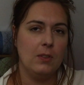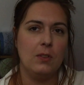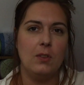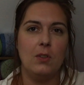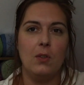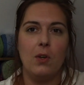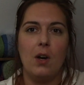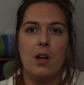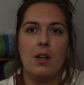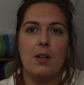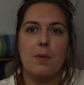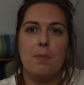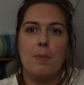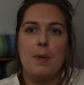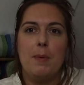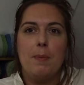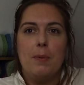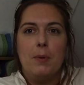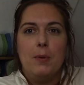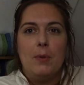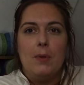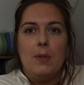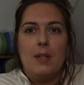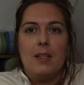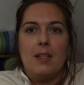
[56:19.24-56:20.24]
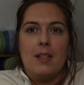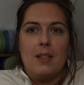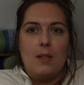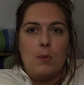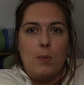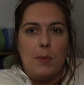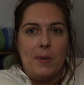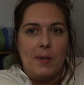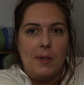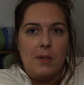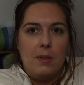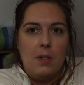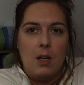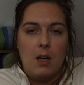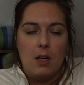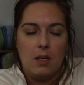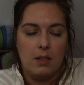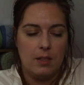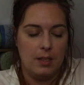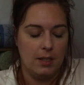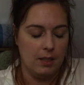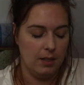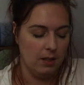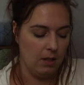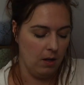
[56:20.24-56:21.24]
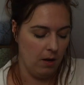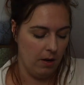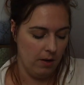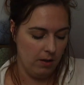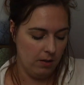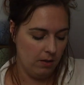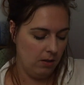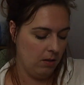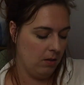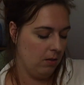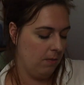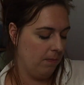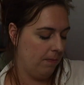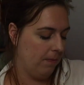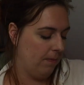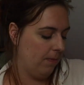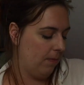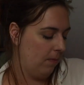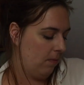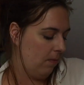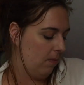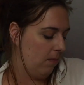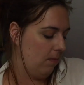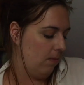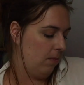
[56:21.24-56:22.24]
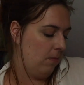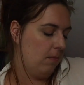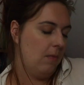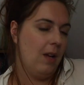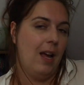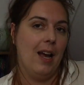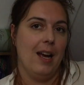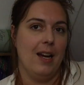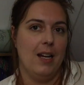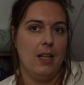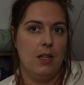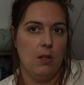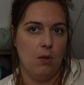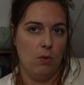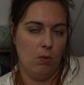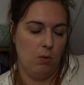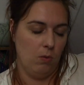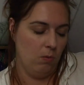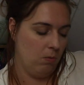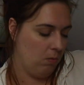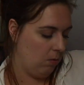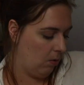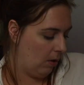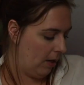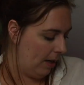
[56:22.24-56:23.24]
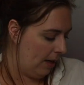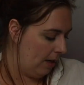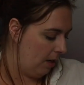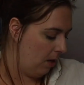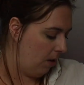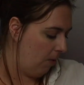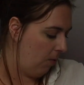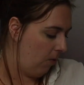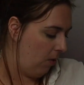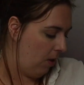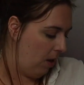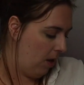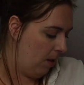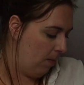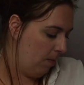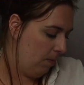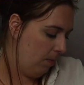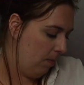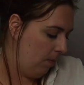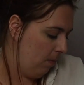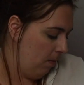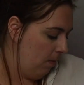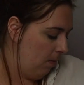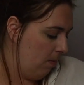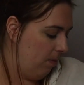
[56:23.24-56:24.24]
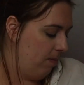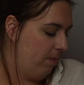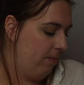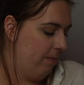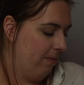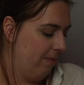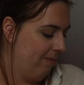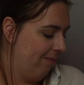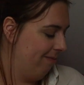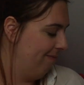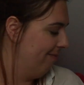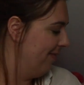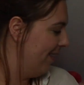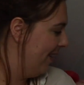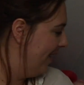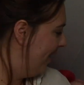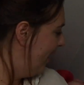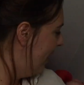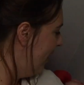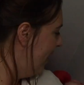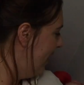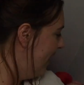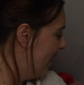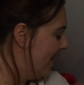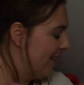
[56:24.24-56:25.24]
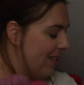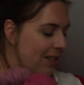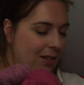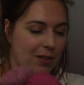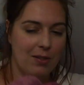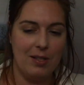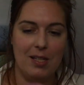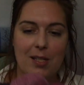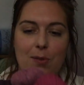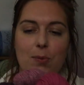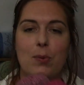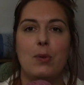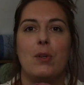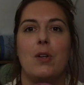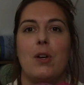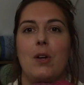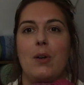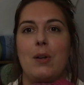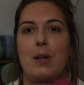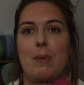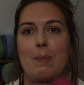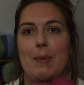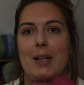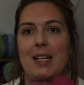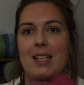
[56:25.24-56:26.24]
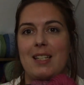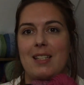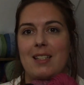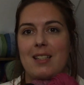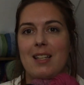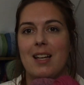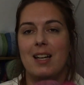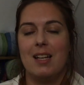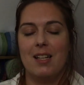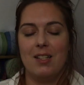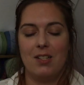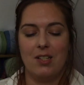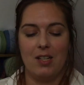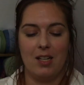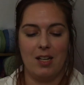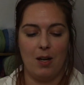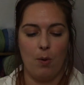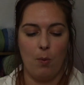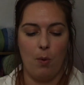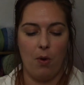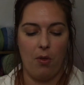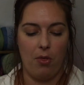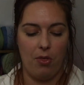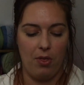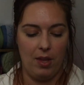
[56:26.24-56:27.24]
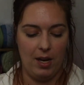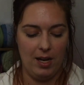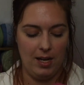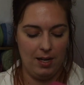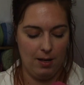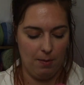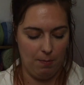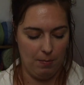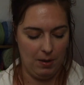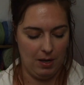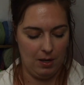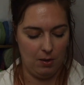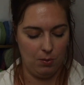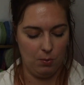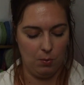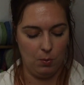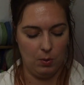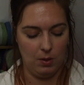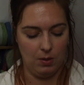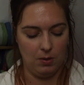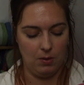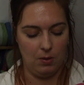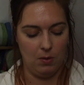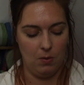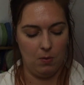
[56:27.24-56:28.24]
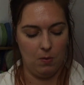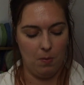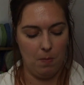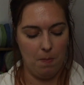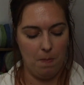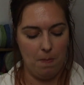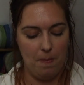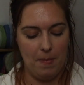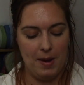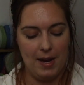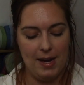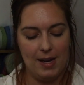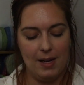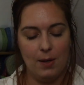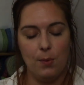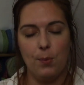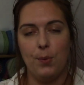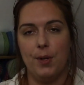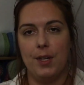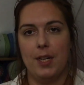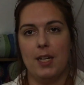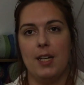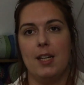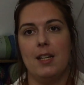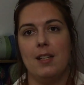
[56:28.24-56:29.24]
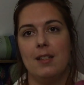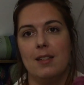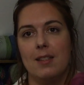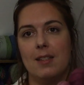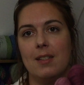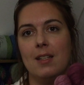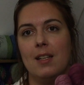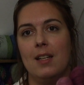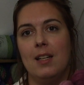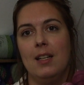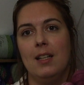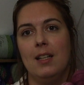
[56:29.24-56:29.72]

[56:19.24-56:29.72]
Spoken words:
Do other people do that as well? Hack their yarn? I do. I love them. So this will go in my stash, and I will think about what to make with it.